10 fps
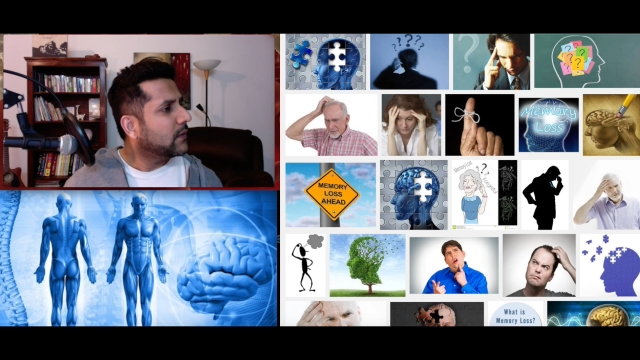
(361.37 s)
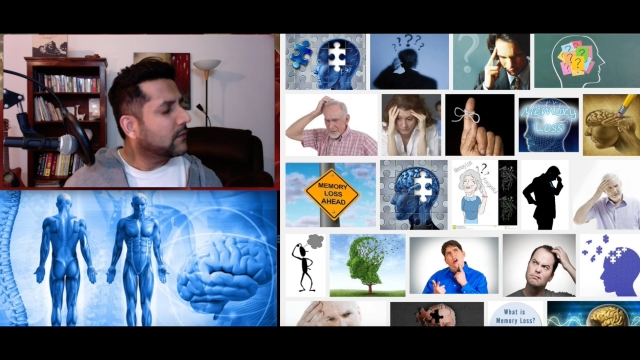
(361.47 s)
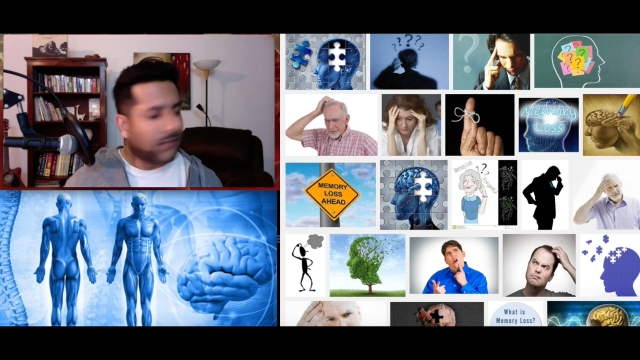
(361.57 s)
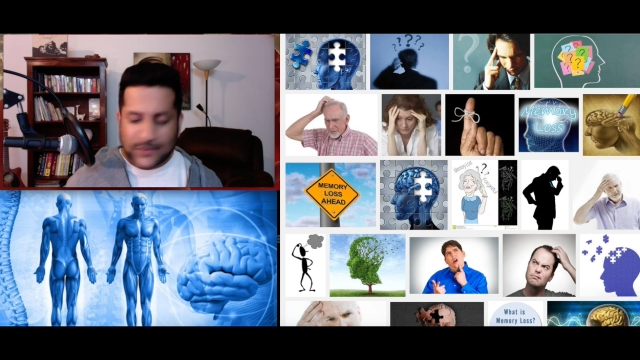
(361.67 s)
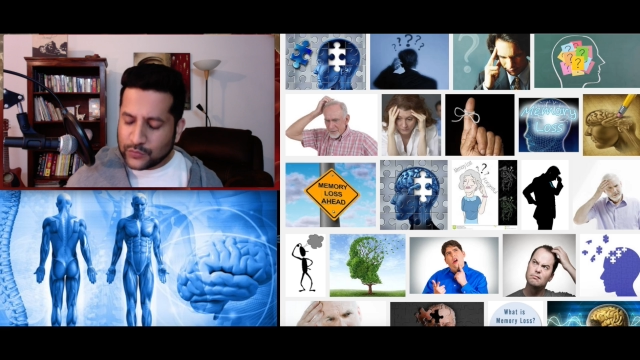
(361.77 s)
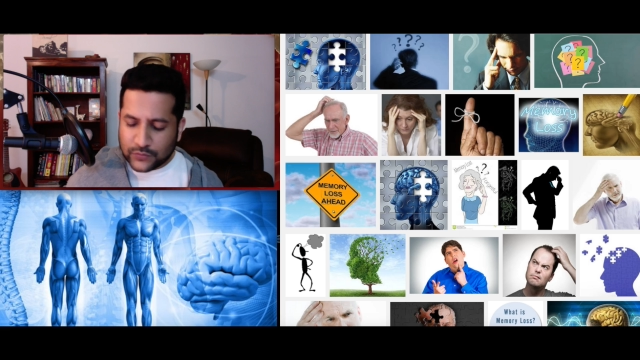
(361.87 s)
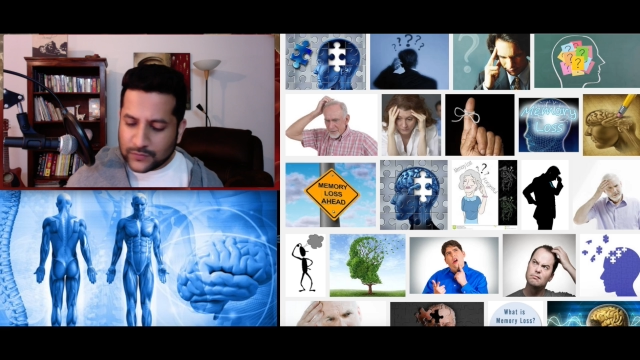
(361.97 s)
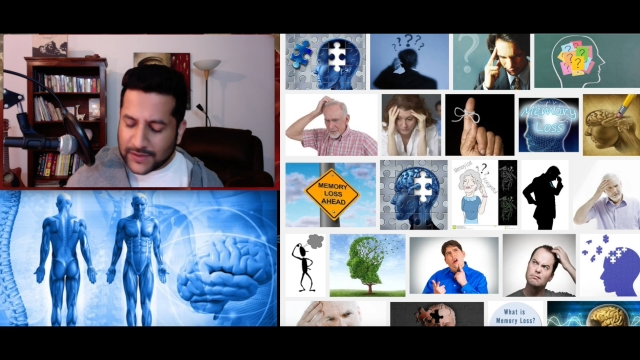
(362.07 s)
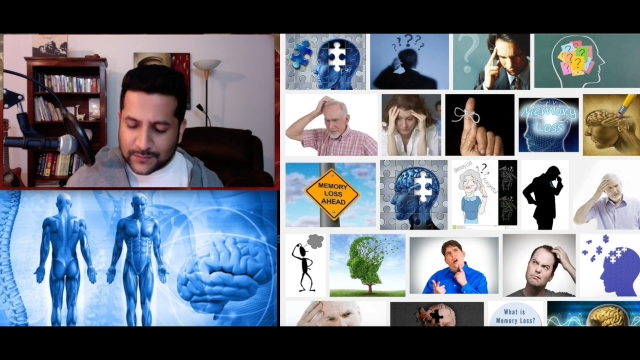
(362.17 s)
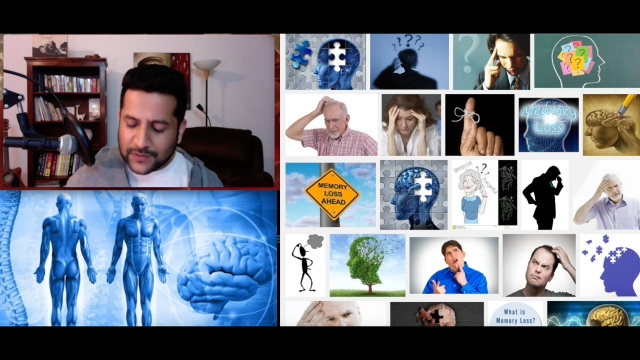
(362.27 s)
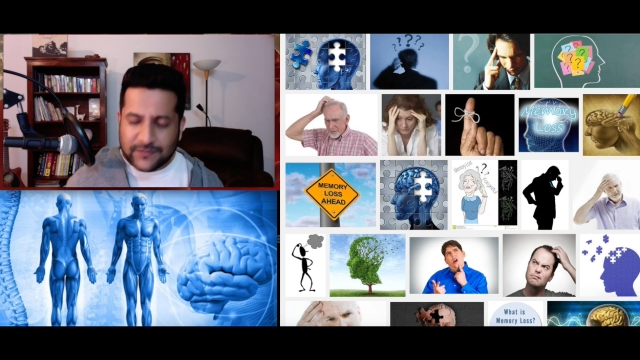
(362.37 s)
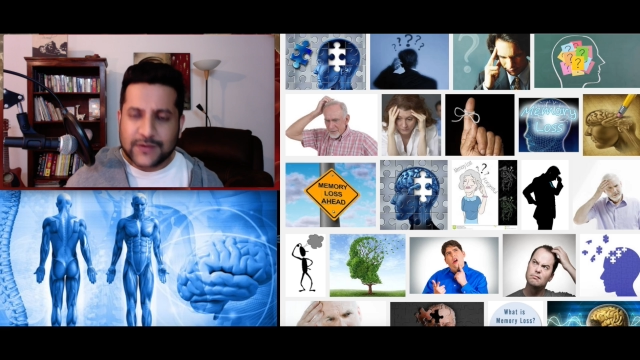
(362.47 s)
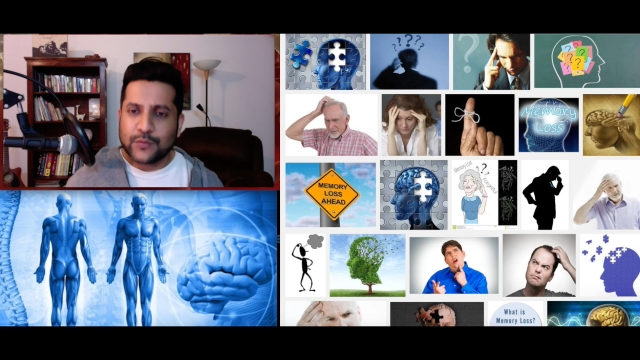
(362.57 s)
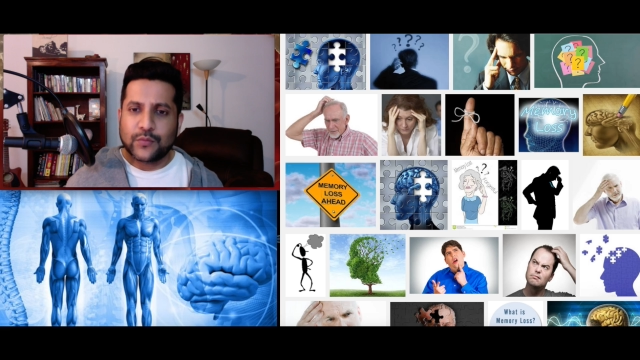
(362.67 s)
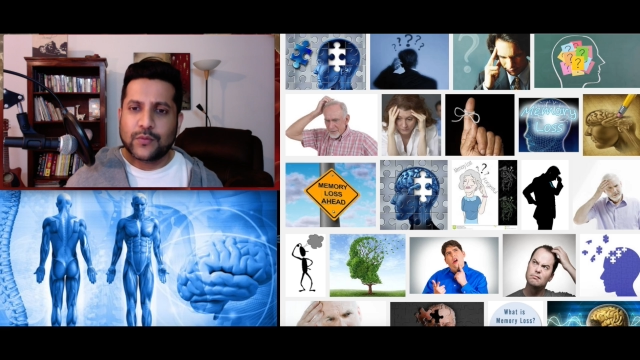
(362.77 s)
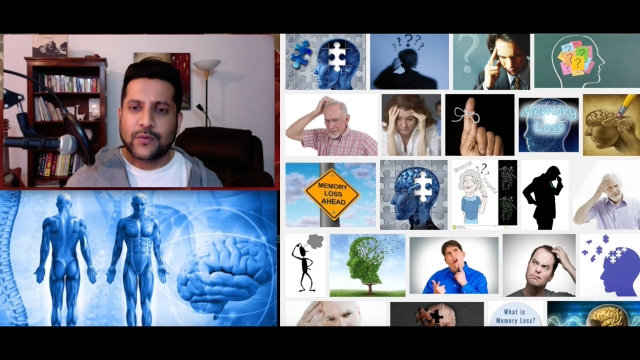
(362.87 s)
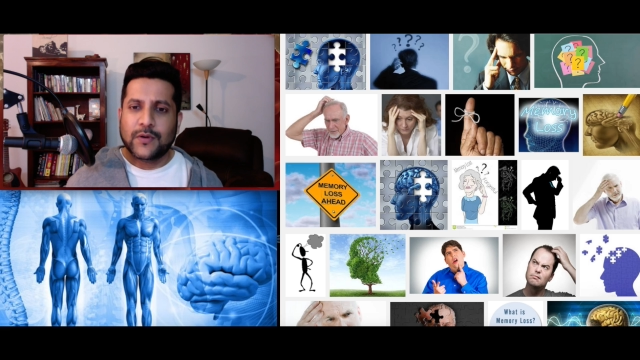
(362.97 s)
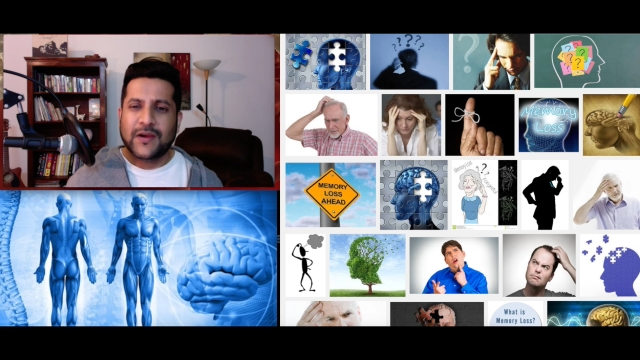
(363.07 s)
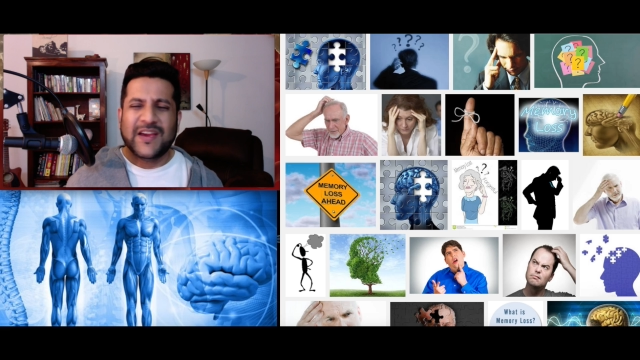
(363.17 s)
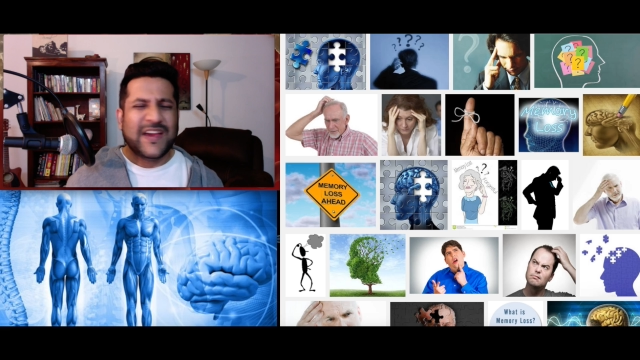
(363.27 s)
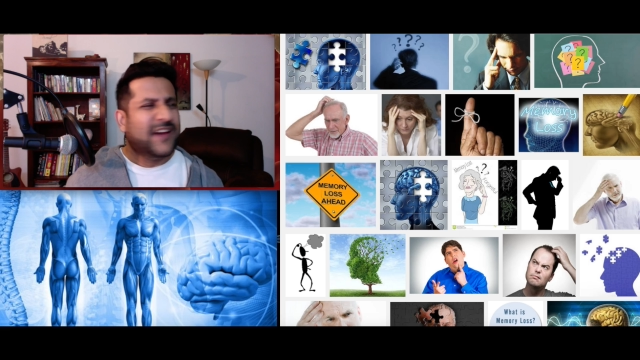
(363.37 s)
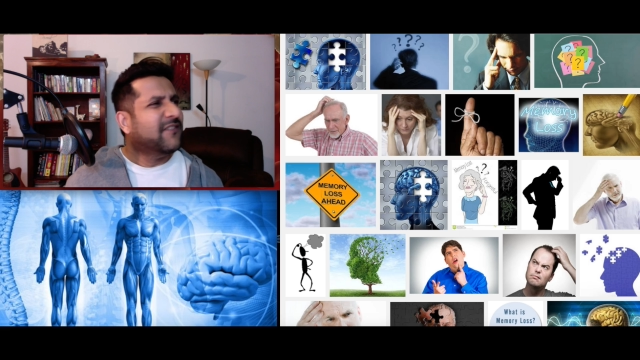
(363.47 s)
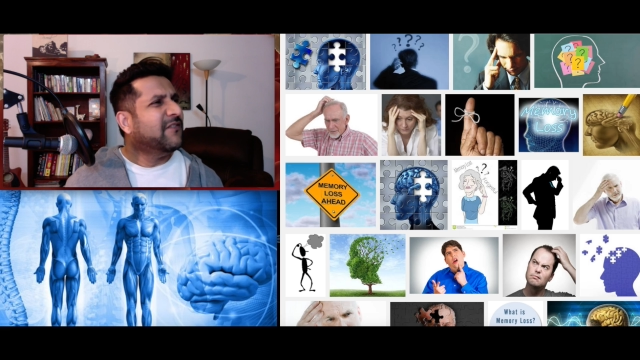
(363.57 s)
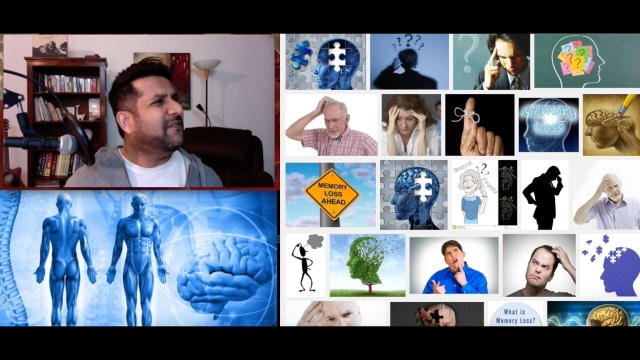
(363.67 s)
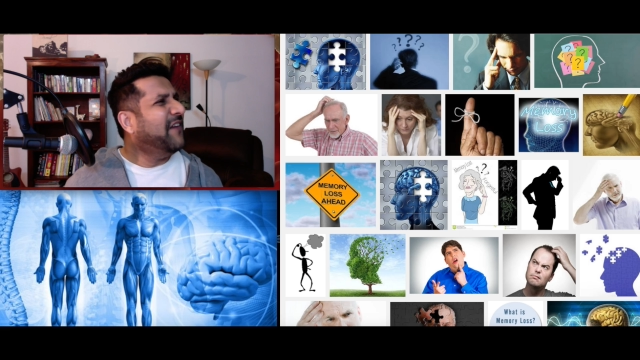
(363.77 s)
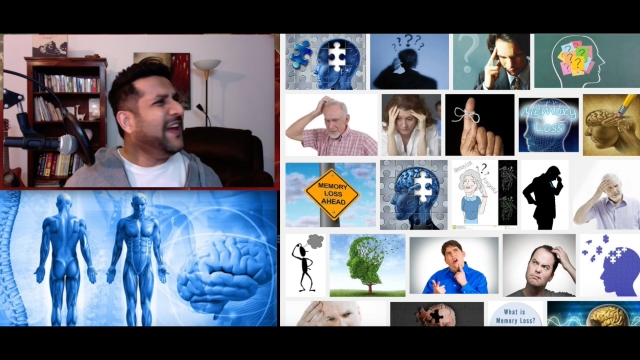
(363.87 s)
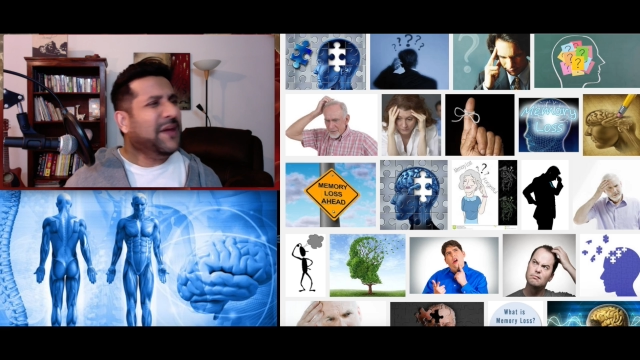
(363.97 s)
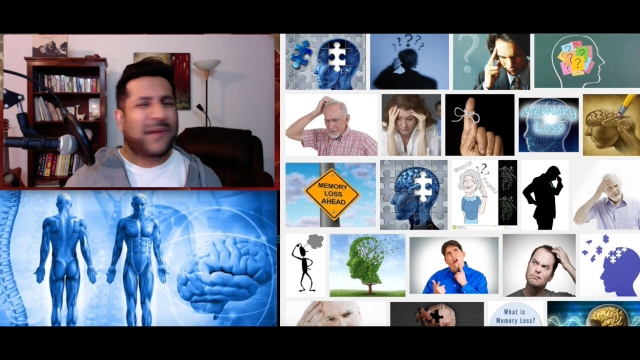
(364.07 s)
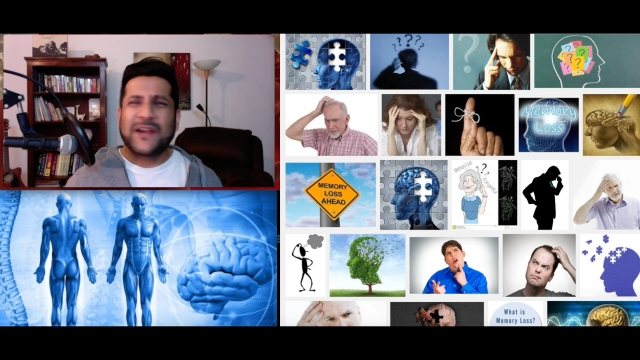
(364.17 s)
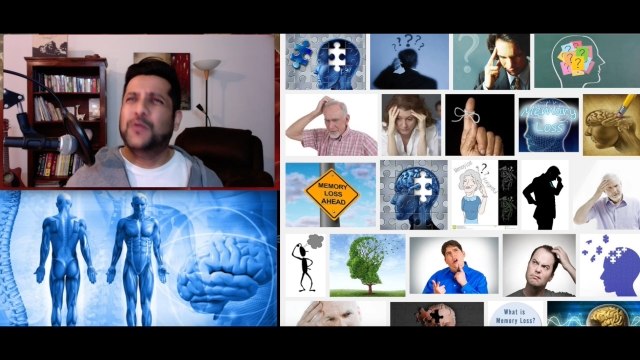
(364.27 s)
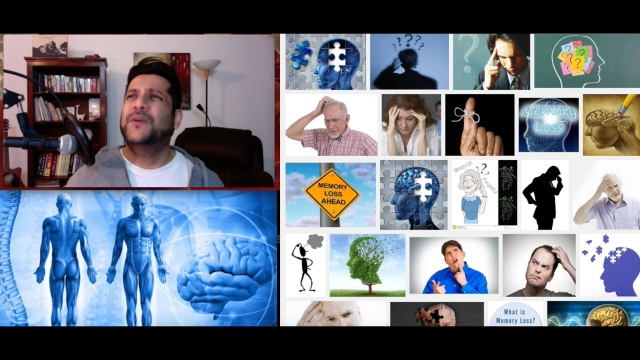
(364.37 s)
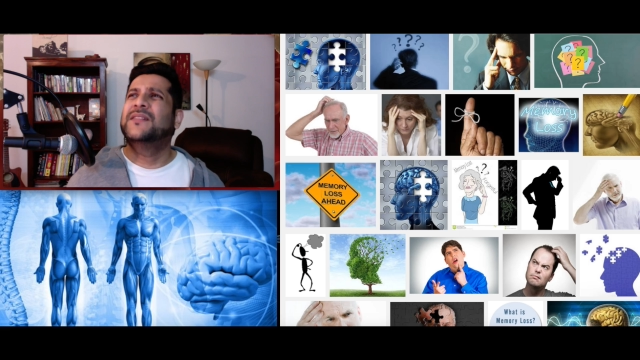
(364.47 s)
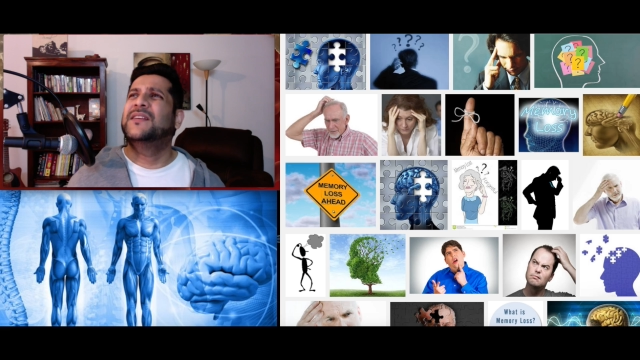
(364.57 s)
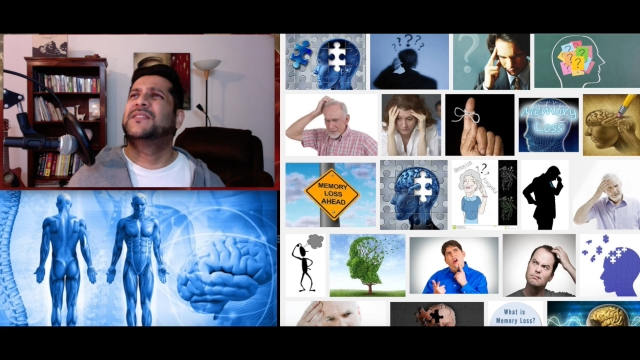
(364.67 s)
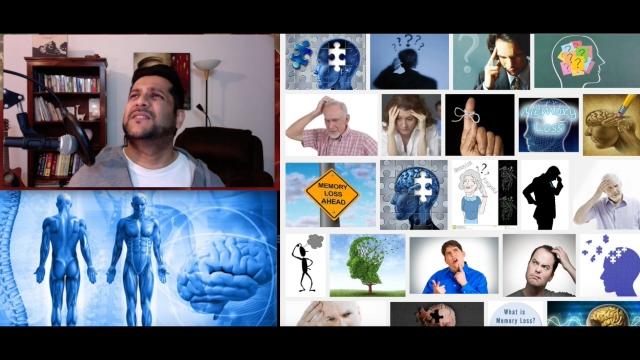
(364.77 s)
Why should you like my video? Why am I doing this?